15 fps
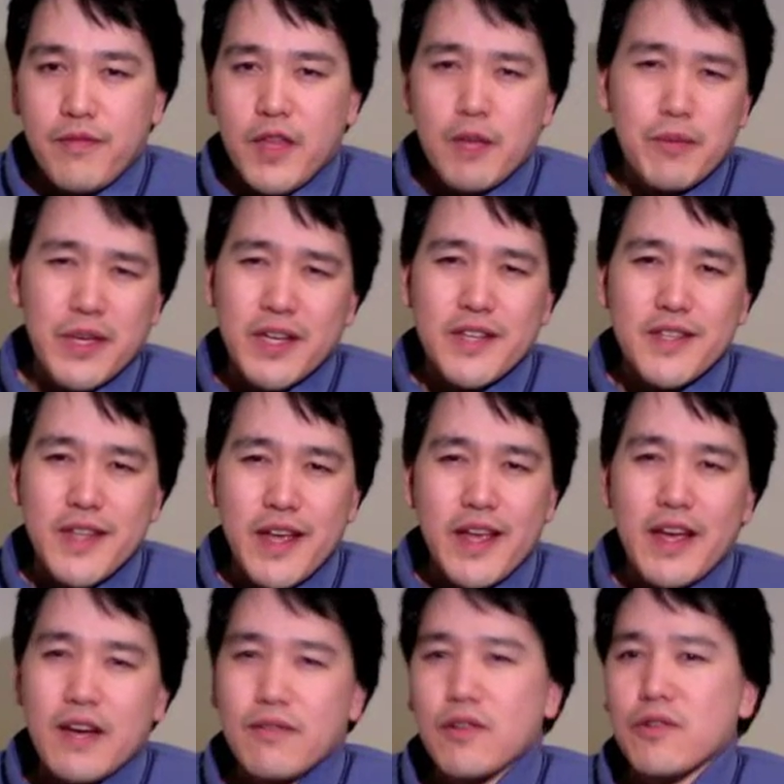because they
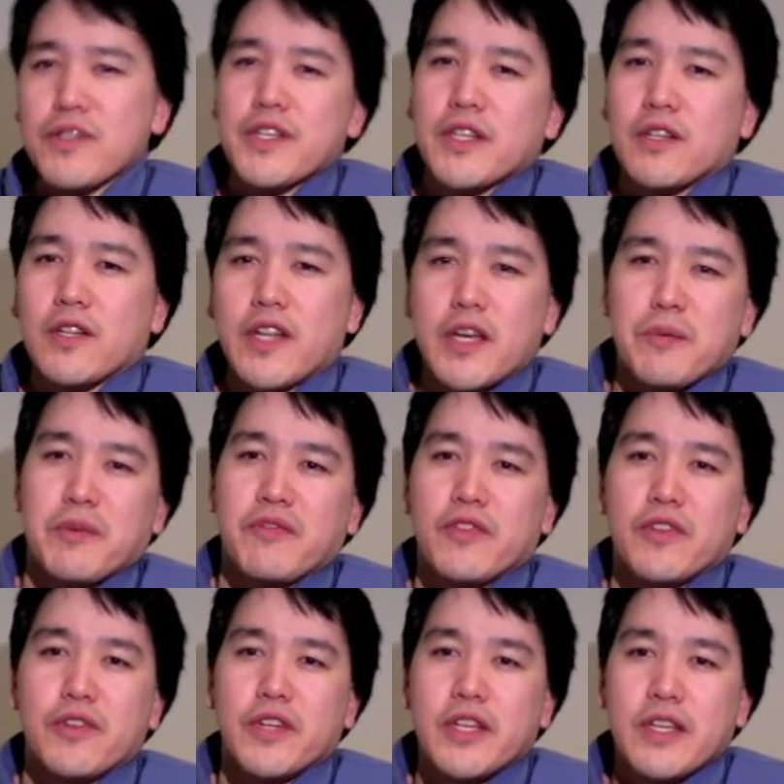have no single aim of
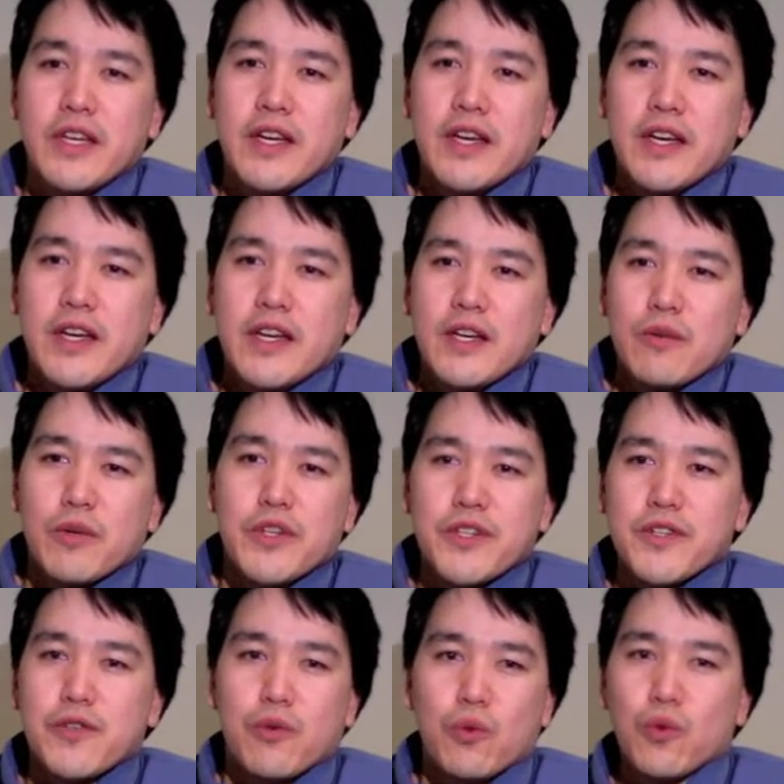duty, which
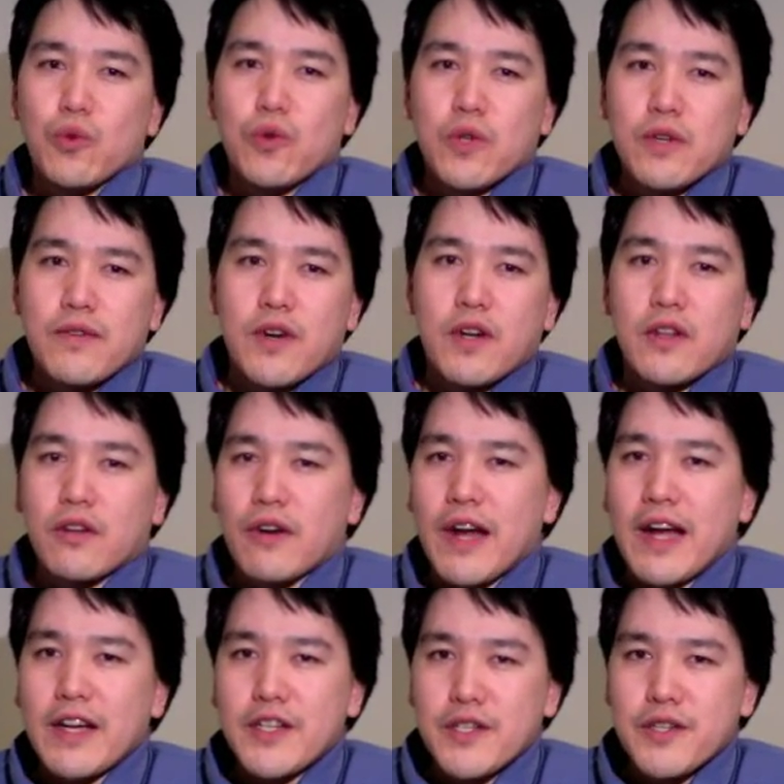is the rule of all their
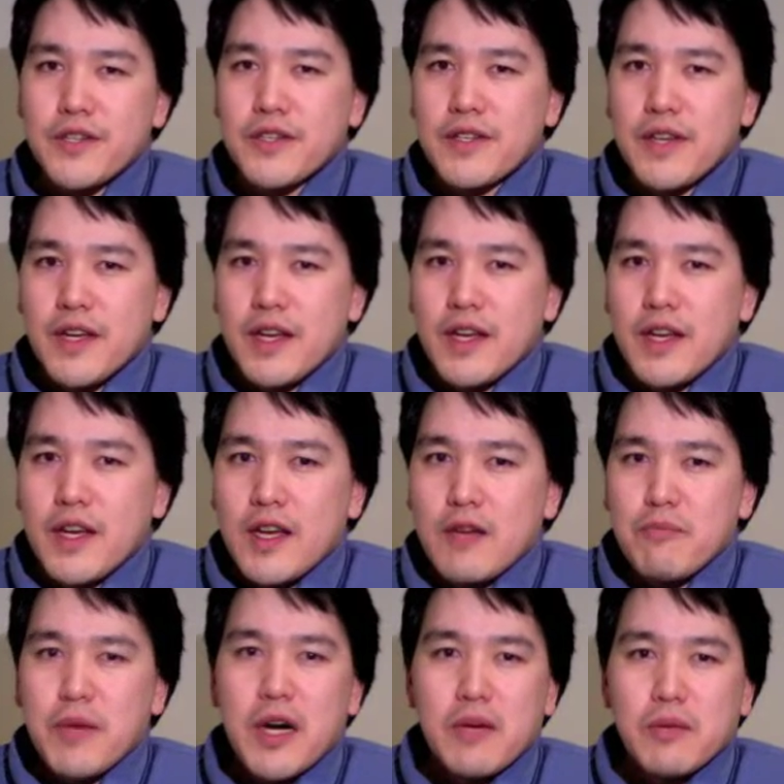actions,
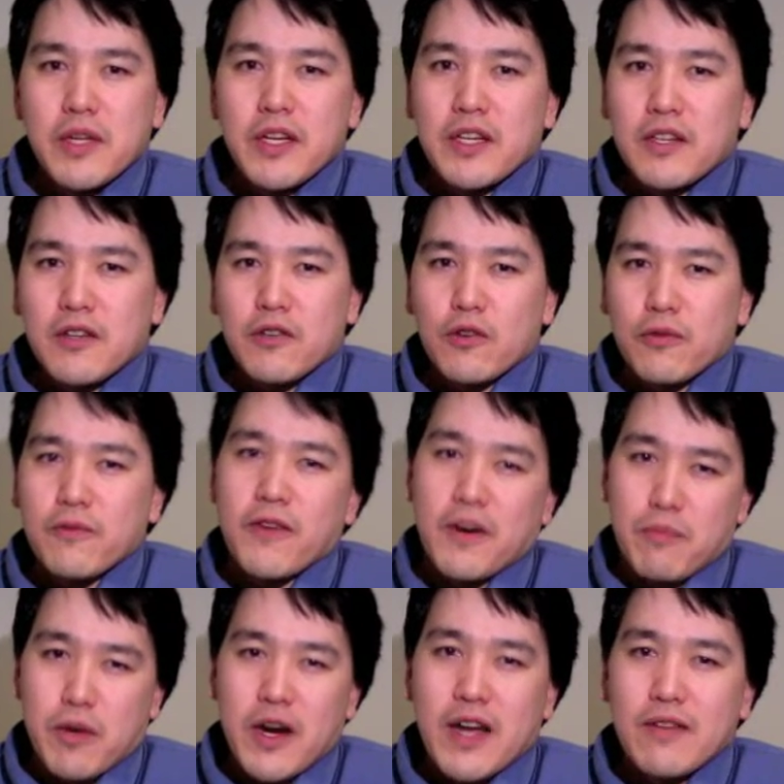public or
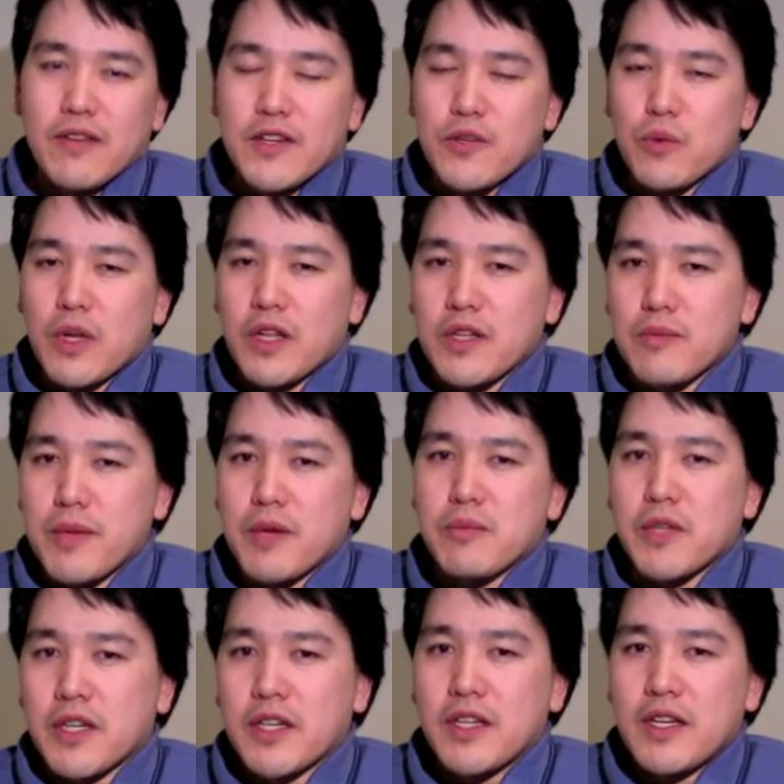private as well as
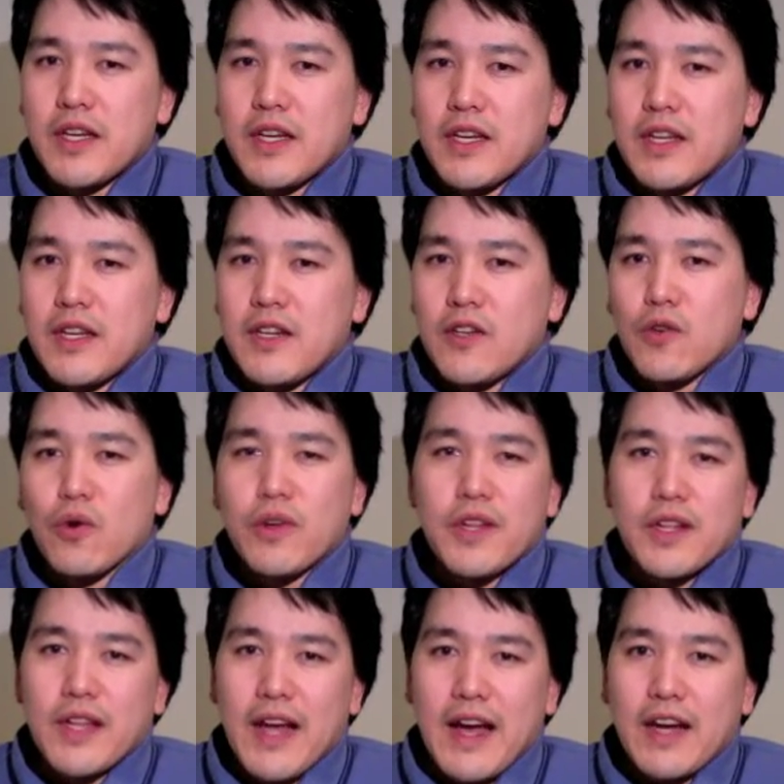public, nor the
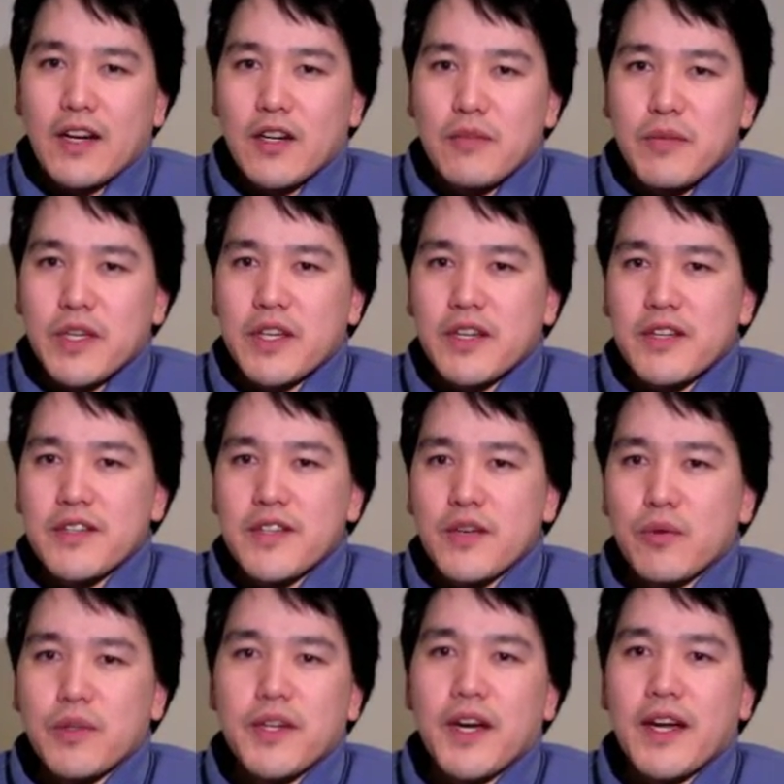latter, because they
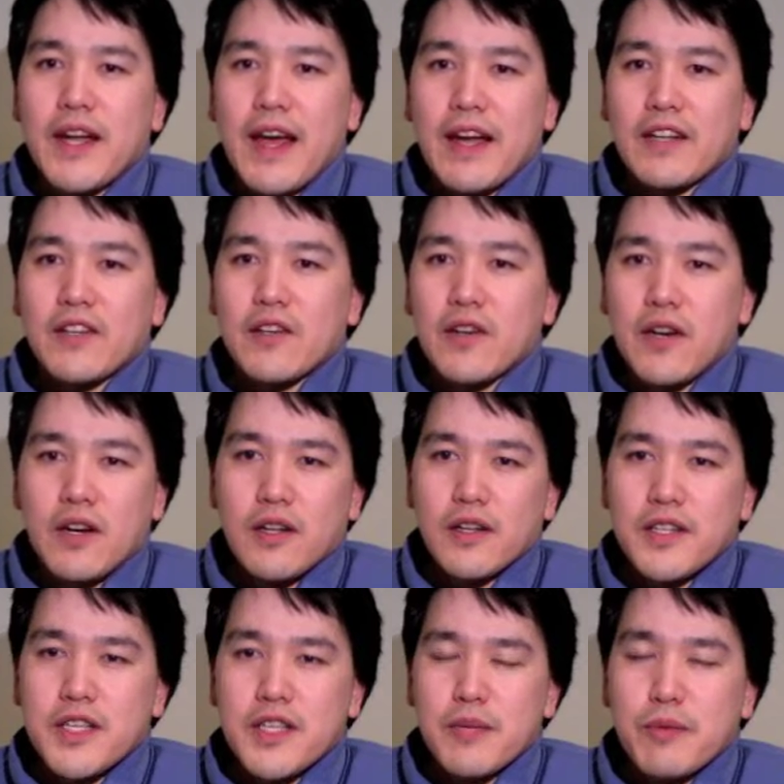will not act at all
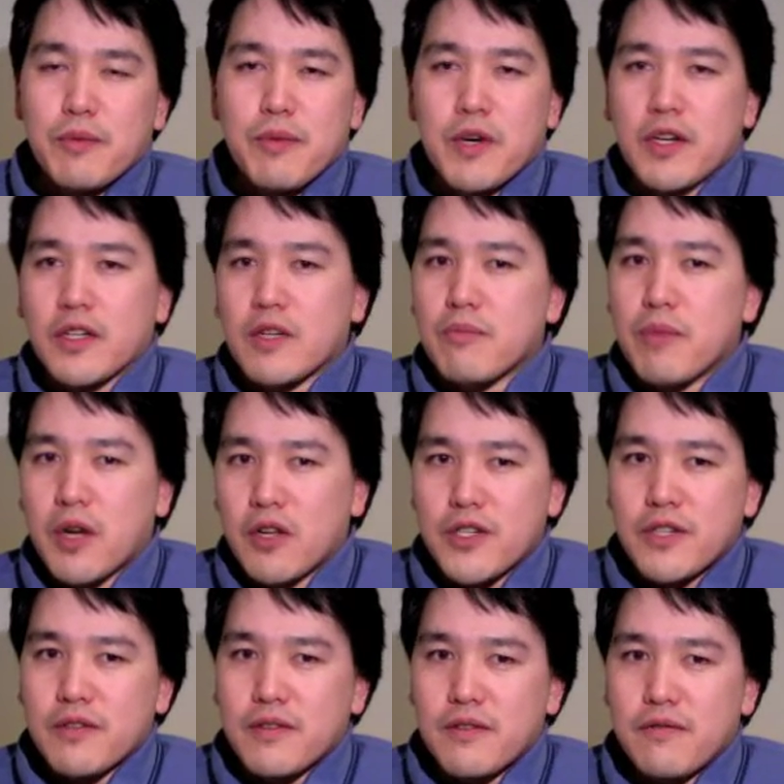except upon
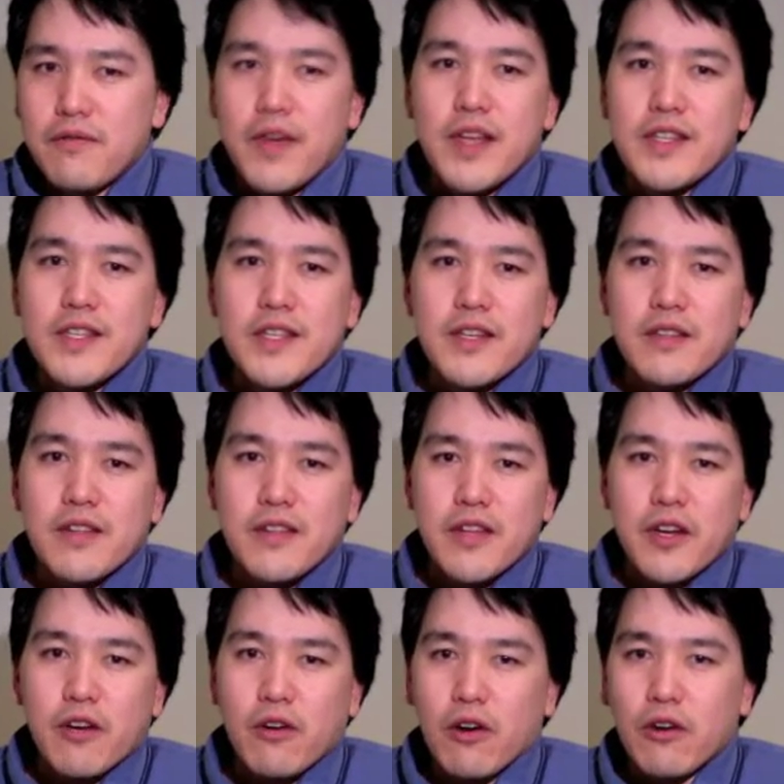compulsion, fancying that
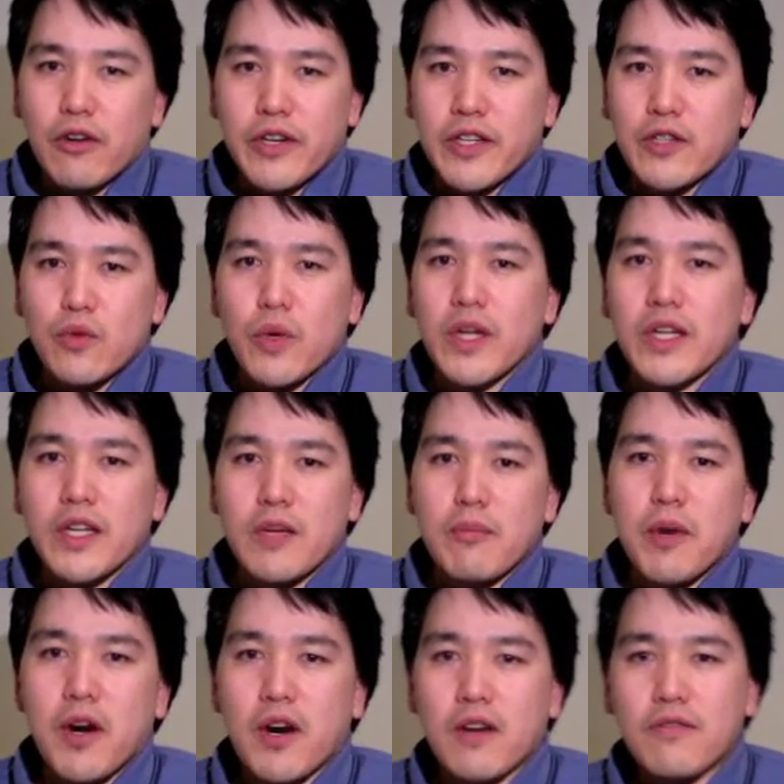they are already dwelling
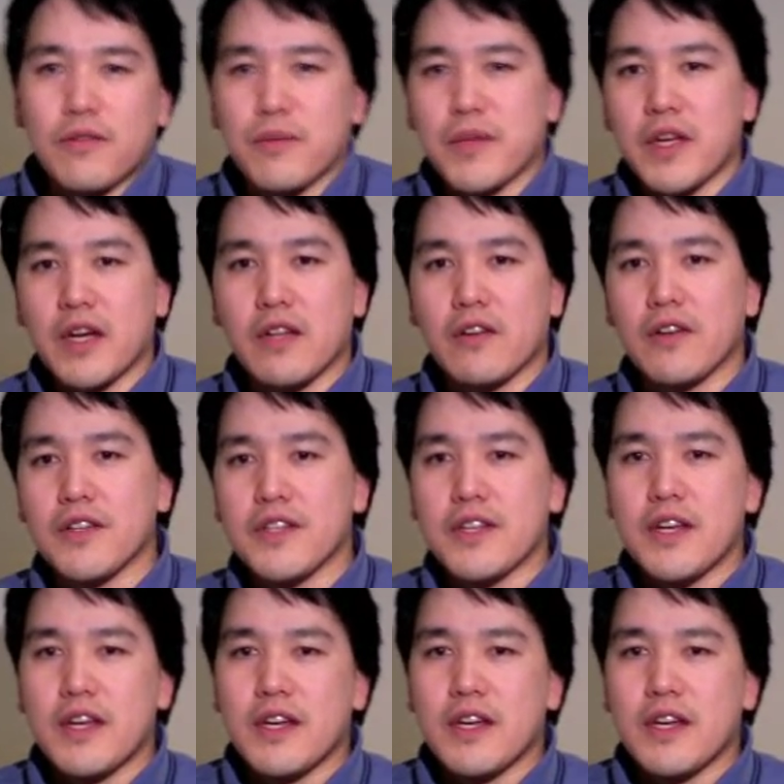apart from the others